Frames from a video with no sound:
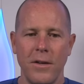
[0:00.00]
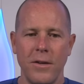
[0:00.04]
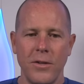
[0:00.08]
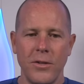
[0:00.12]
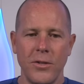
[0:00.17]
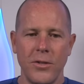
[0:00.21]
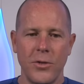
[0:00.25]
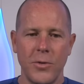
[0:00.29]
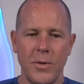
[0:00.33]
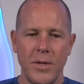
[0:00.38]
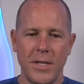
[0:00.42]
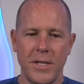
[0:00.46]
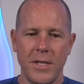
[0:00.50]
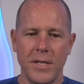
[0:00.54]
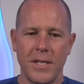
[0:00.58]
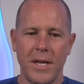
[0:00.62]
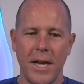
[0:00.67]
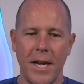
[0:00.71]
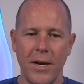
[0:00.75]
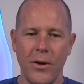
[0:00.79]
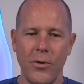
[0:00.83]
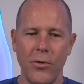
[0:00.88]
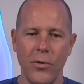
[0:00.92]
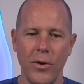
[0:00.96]
So he says,
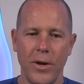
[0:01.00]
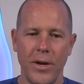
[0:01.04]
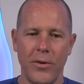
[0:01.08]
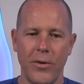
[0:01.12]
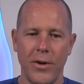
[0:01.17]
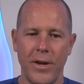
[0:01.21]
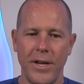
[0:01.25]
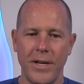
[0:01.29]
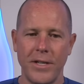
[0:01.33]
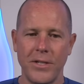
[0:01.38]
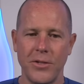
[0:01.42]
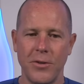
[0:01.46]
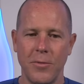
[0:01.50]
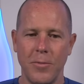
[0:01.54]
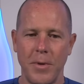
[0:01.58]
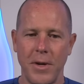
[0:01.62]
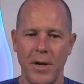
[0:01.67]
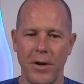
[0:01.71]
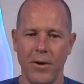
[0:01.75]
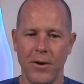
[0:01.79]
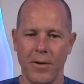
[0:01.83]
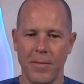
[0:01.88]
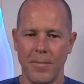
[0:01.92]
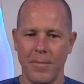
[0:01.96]
Hi, Corey. Greetings from
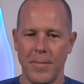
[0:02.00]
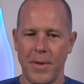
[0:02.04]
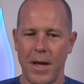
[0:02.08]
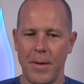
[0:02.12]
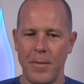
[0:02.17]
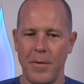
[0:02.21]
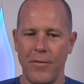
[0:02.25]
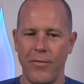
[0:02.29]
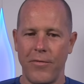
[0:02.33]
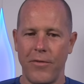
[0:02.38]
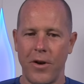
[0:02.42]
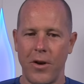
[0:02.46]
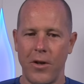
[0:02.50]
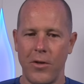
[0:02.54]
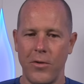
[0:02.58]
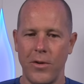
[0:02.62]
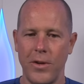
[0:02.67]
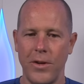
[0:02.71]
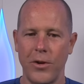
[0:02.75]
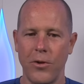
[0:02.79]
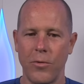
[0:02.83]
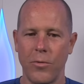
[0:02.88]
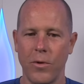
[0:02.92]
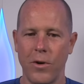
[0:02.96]
Europe. I've been
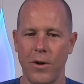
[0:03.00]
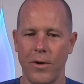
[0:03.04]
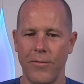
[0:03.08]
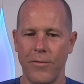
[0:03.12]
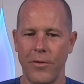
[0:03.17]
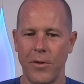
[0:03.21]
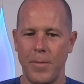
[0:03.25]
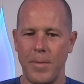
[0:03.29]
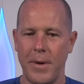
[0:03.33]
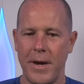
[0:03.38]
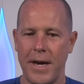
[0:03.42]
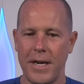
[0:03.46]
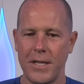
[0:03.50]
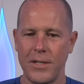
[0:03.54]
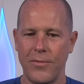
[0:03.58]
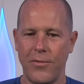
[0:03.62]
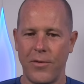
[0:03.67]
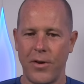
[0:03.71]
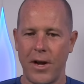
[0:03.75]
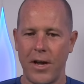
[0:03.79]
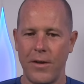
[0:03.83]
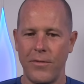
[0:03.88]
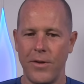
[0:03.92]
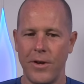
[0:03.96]
following your work for the past
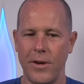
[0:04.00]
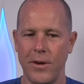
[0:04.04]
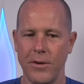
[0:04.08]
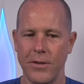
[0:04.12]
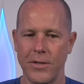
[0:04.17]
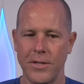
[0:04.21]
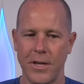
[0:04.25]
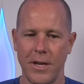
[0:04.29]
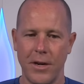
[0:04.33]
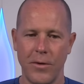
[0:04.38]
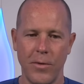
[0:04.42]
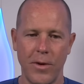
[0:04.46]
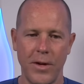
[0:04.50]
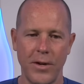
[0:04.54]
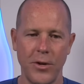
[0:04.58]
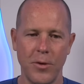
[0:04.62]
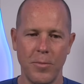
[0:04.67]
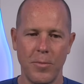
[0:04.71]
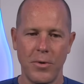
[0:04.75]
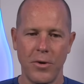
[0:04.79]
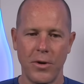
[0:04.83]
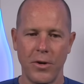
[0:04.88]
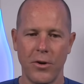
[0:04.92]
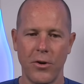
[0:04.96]
five years, and I read
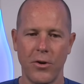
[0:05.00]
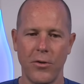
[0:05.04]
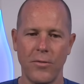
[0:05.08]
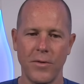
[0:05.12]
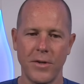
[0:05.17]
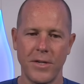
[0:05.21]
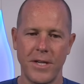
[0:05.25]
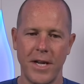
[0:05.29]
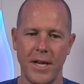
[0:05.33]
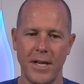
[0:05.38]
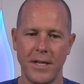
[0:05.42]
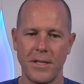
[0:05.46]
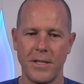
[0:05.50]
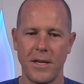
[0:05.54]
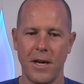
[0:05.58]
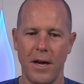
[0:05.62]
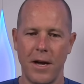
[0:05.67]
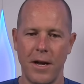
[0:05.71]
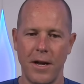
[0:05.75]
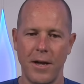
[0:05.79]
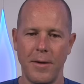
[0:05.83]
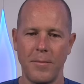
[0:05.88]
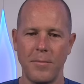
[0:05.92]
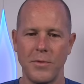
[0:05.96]
your book over 10
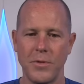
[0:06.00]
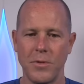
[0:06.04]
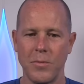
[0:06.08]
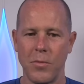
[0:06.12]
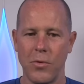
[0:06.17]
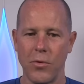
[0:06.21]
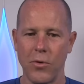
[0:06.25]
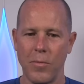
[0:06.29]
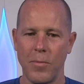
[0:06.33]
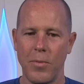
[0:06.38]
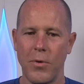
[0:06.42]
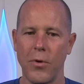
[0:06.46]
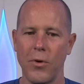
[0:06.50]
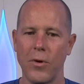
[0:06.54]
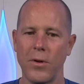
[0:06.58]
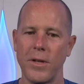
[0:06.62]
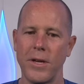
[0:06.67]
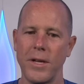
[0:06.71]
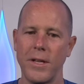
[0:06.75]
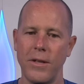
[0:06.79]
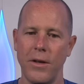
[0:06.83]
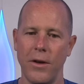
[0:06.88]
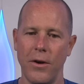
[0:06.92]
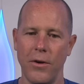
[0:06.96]
times. More
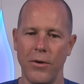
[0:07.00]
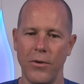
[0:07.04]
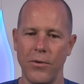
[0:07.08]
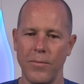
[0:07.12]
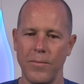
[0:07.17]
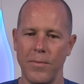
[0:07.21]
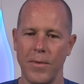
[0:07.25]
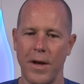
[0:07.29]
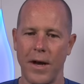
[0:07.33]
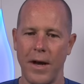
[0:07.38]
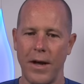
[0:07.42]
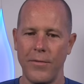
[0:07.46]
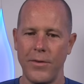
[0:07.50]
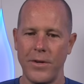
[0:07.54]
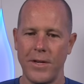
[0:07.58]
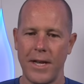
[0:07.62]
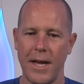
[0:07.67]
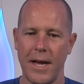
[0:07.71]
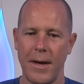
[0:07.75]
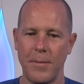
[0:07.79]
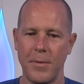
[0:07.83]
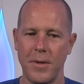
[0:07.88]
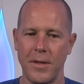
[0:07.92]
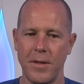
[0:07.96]
importantly, though, I've
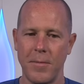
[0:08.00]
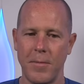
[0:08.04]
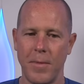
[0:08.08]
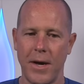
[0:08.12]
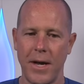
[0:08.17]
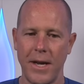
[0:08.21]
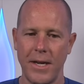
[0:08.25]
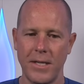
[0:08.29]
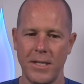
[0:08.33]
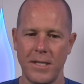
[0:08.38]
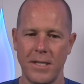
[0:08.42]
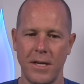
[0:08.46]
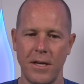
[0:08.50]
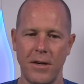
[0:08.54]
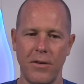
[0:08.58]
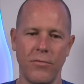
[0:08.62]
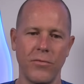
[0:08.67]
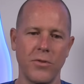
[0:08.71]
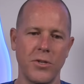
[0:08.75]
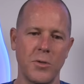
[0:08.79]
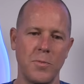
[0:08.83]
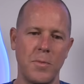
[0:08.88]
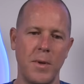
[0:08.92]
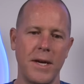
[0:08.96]
adapted the mindset
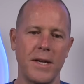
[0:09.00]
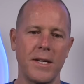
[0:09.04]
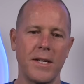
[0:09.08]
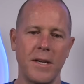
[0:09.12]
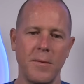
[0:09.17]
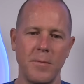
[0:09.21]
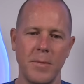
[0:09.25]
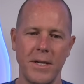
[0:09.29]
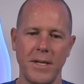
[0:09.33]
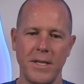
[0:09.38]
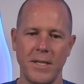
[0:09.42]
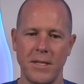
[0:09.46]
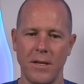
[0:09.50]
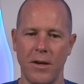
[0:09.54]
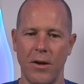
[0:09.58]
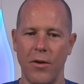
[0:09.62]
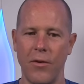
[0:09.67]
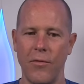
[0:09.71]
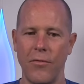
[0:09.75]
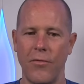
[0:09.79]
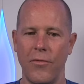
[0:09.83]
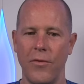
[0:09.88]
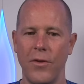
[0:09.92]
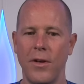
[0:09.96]
of respecting
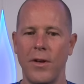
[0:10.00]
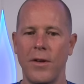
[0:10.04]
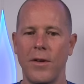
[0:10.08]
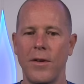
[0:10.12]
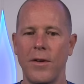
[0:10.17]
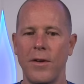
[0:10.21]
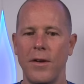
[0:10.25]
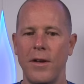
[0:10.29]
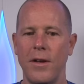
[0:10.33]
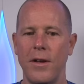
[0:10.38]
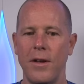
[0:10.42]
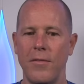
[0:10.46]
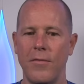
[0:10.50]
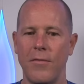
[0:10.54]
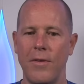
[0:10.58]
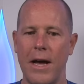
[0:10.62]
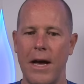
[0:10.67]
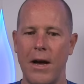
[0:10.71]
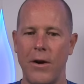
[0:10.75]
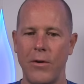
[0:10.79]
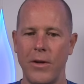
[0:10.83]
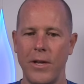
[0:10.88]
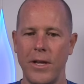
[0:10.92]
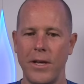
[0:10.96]
myself and
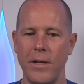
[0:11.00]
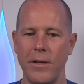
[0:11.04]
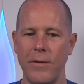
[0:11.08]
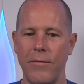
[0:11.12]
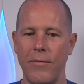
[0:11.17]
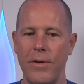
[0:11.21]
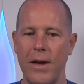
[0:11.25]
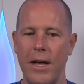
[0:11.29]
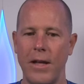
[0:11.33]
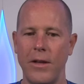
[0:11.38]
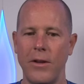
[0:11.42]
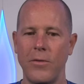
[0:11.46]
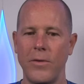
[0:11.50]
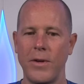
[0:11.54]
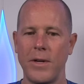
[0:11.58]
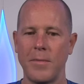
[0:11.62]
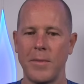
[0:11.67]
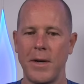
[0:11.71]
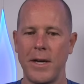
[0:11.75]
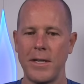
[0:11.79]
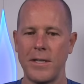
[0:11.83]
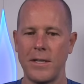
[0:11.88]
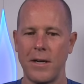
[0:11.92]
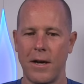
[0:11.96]
valuing
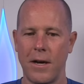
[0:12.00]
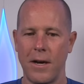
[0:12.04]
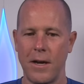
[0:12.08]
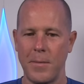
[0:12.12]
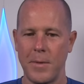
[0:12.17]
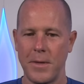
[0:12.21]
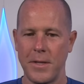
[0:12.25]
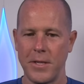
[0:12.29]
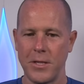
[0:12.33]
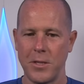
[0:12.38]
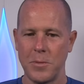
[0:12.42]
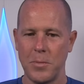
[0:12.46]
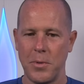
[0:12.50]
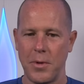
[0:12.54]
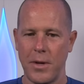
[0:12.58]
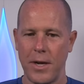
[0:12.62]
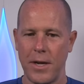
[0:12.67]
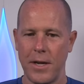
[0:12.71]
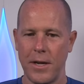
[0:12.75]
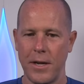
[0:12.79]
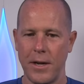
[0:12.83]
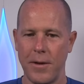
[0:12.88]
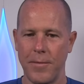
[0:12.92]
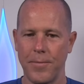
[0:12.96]
my time on this
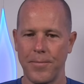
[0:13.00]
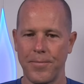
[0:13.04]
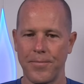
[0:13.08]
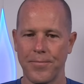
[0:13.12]
planet.